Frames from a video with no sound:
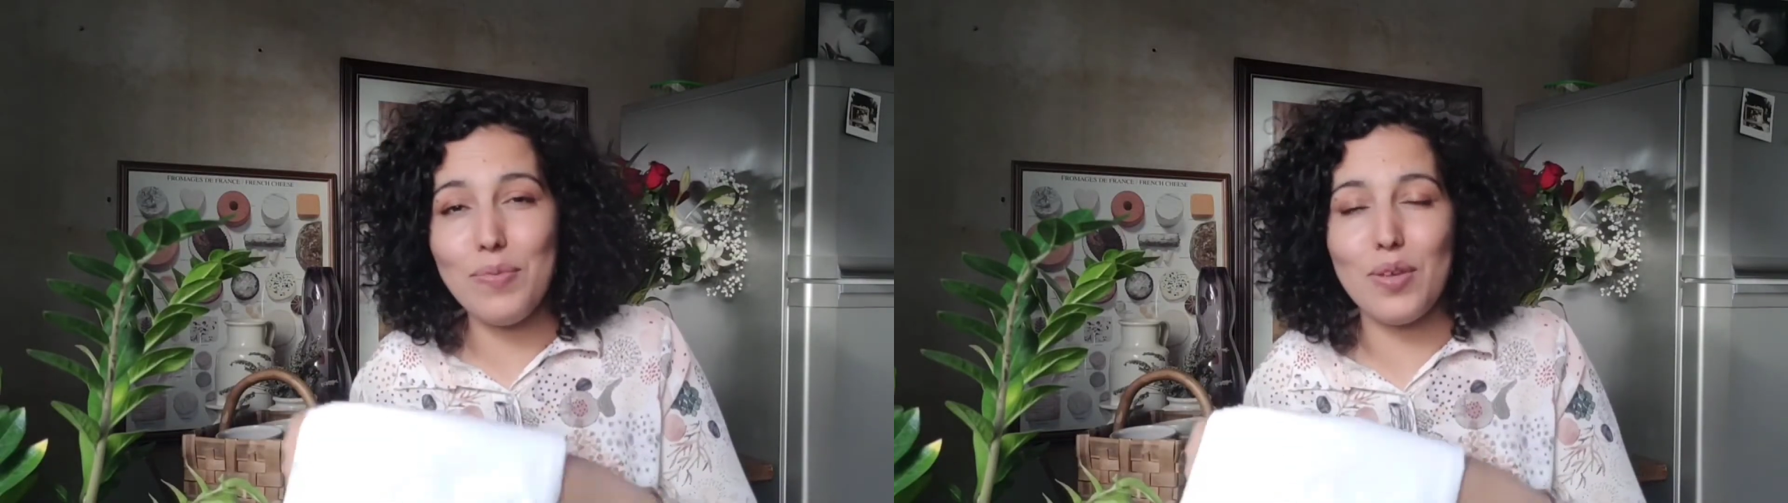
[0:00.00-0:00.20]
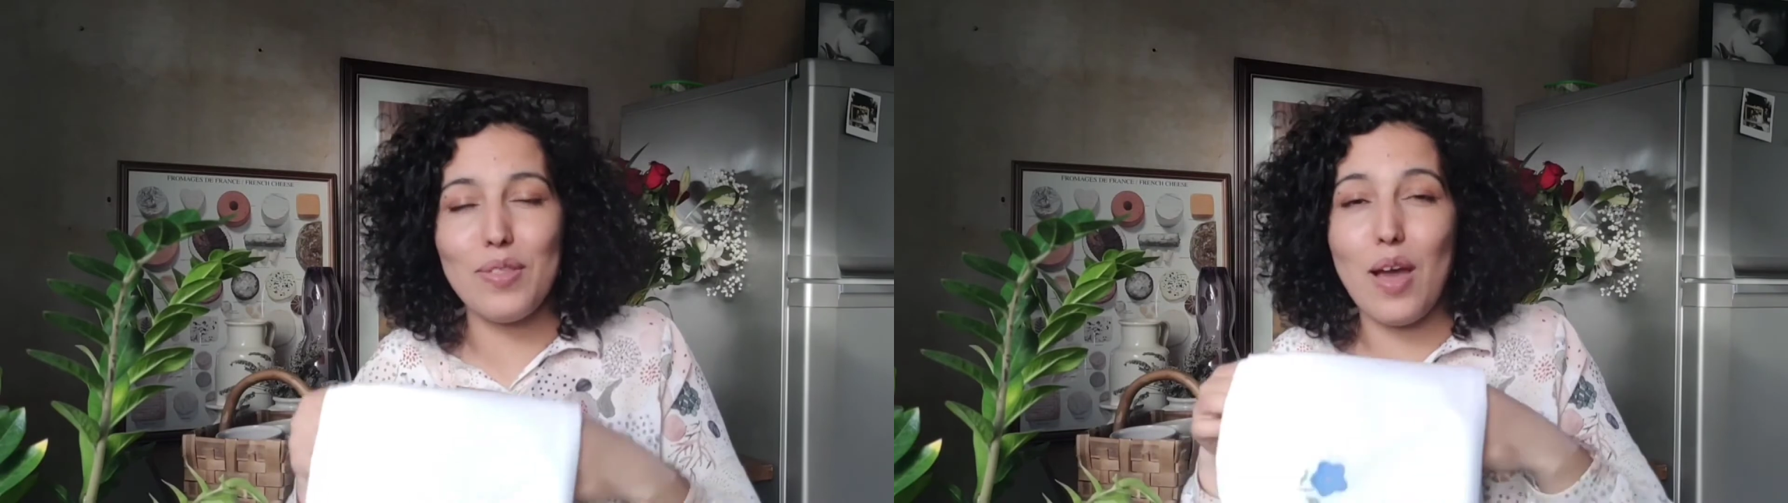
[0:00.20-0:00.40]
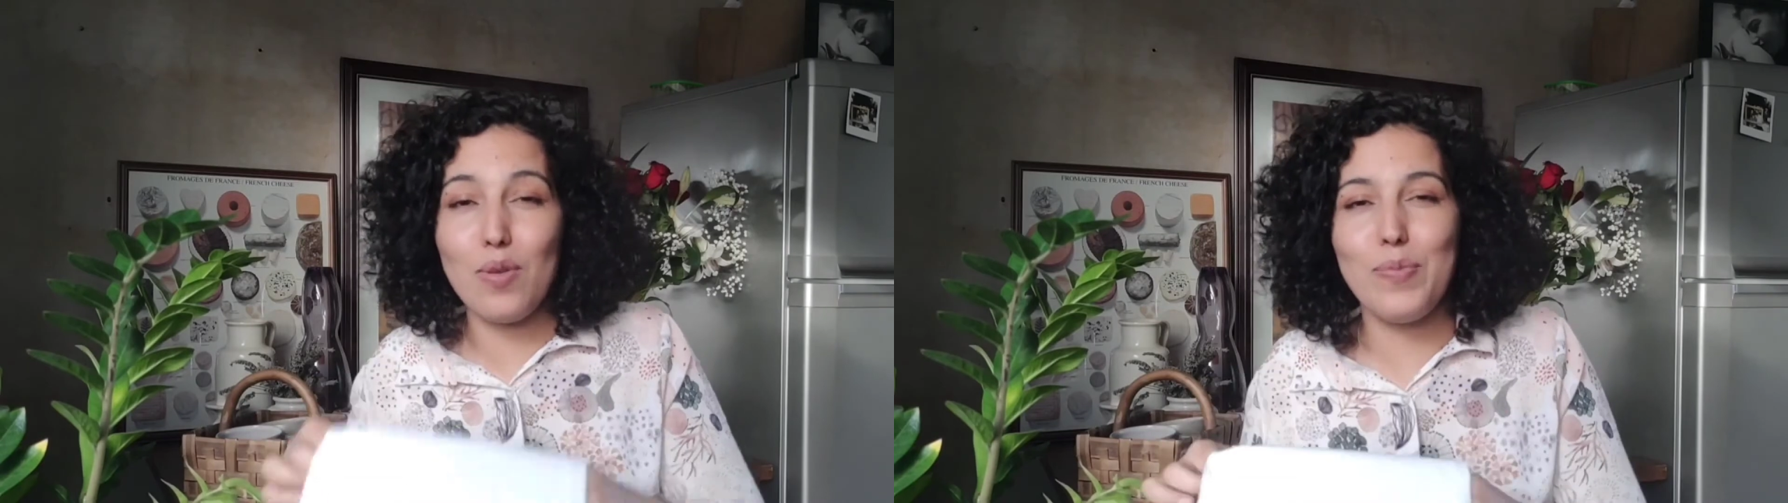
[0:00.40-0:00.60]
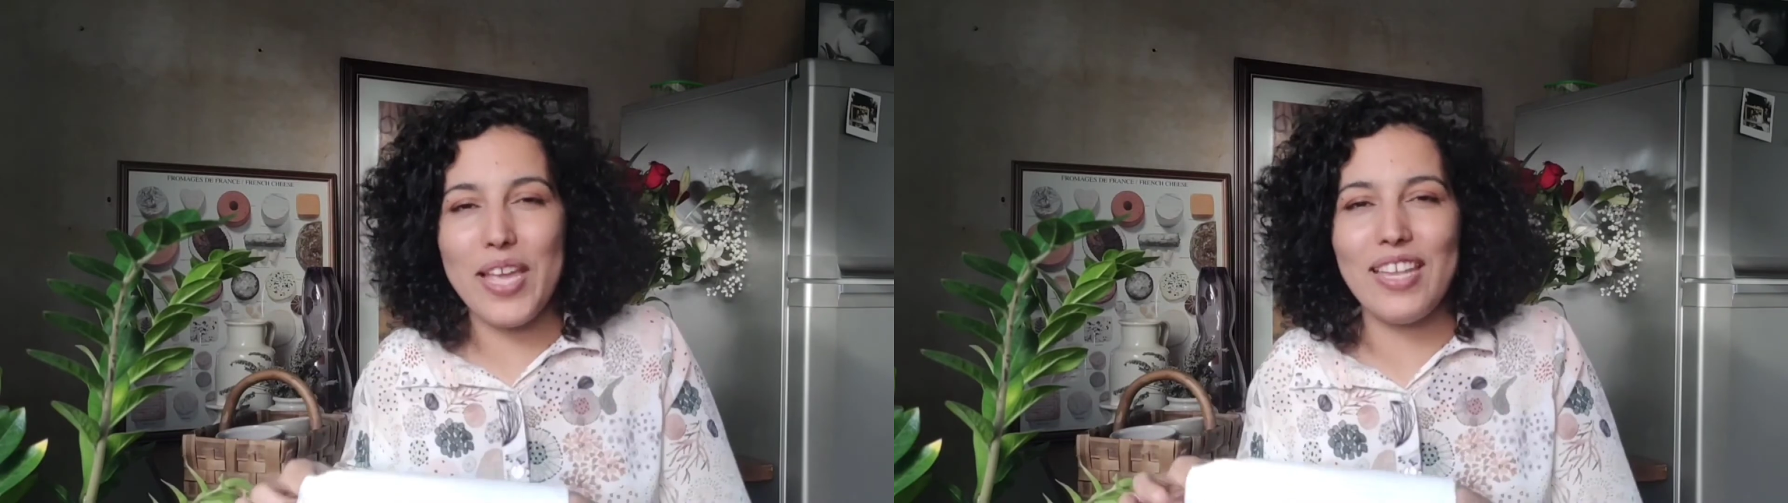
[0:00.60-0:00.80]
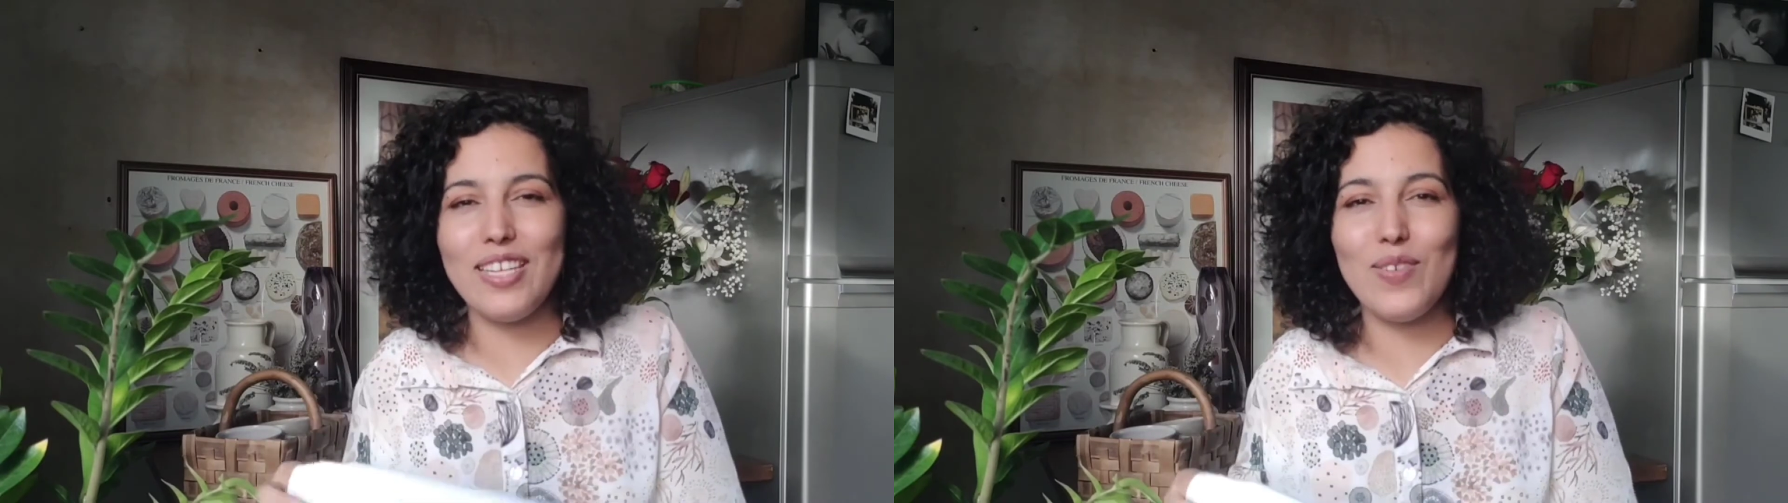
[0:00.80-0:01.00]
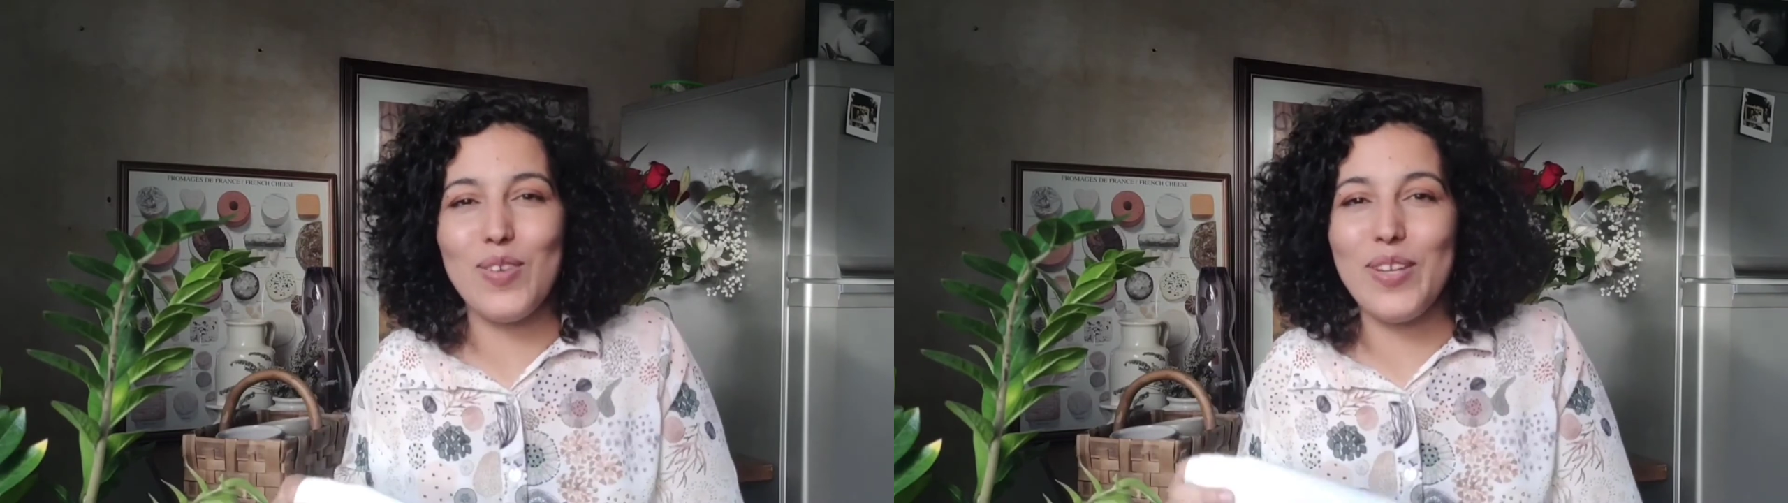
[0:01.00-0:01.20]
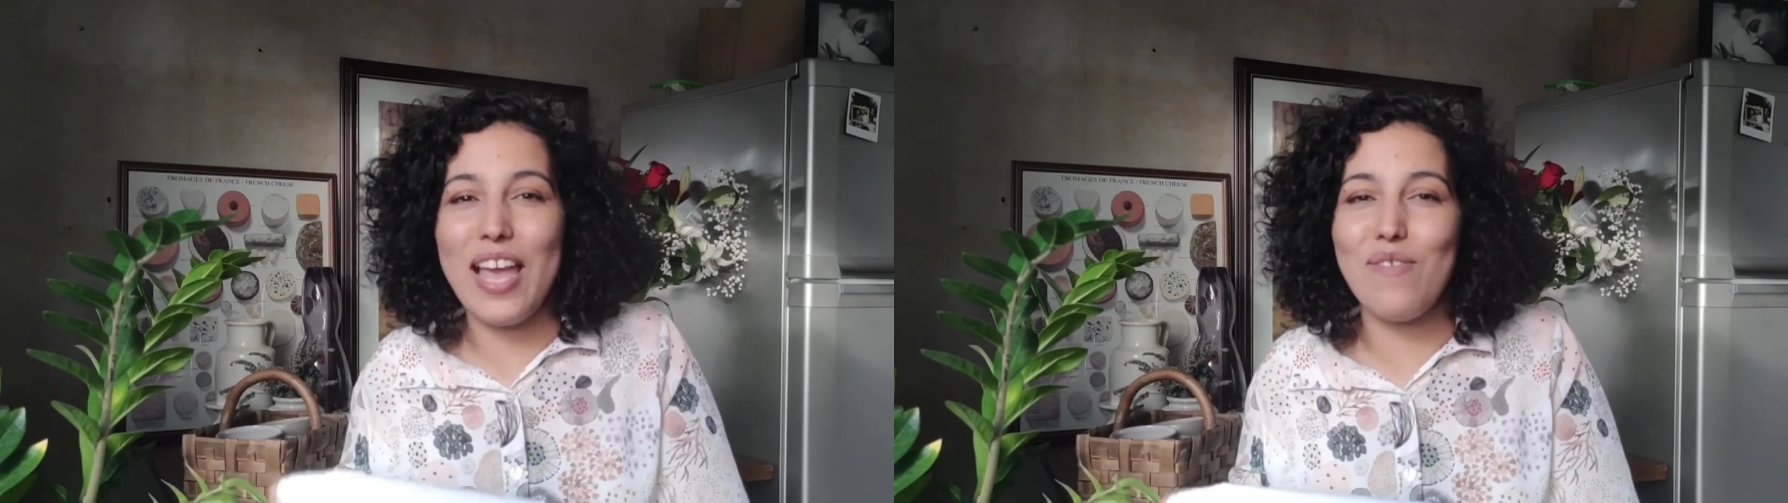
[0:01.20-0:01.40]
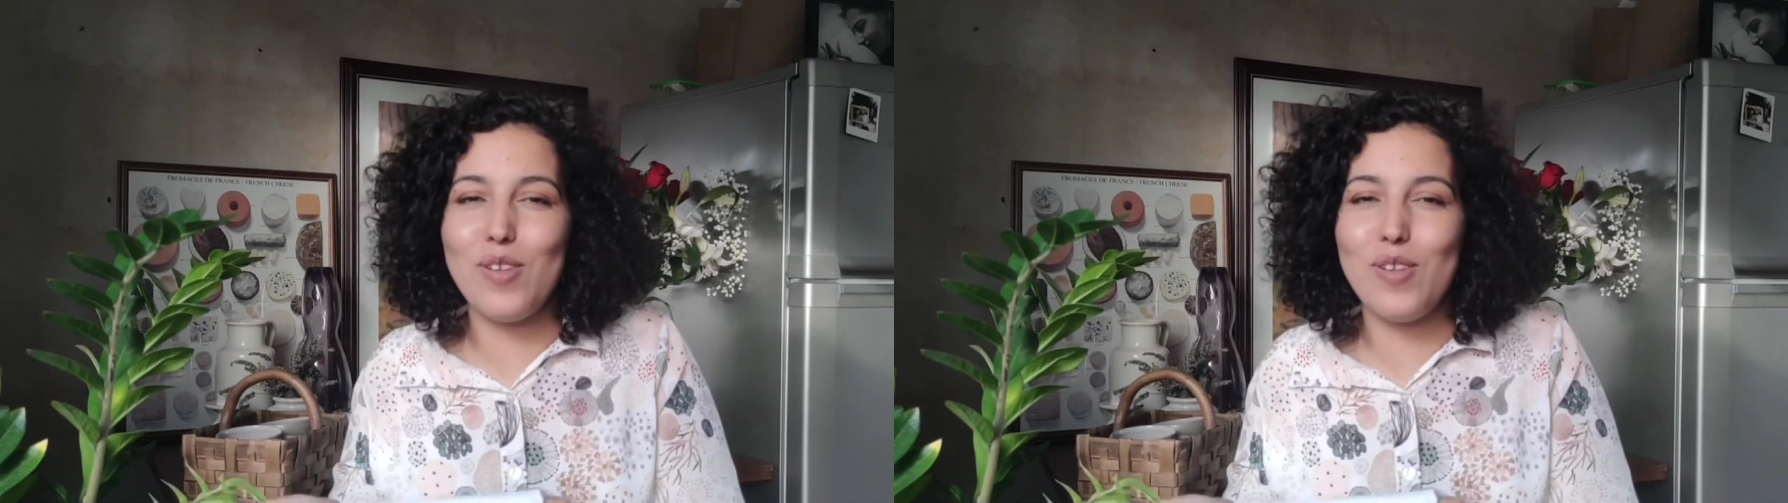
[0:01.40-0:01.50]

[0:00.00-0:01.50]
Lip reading: so that will be handy when we have